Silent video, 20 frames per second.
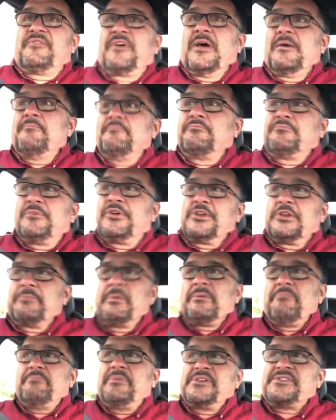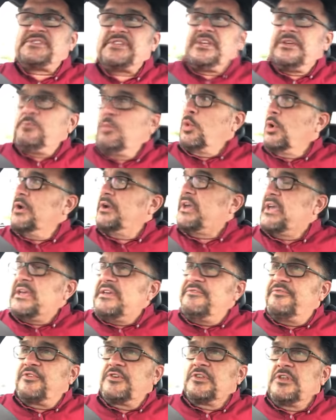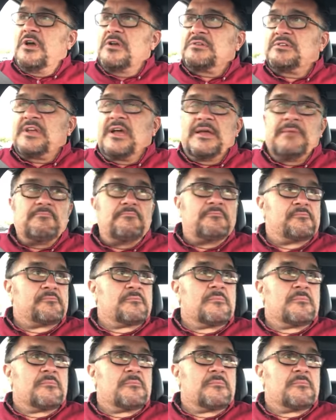I'm going to be busy working for a long time,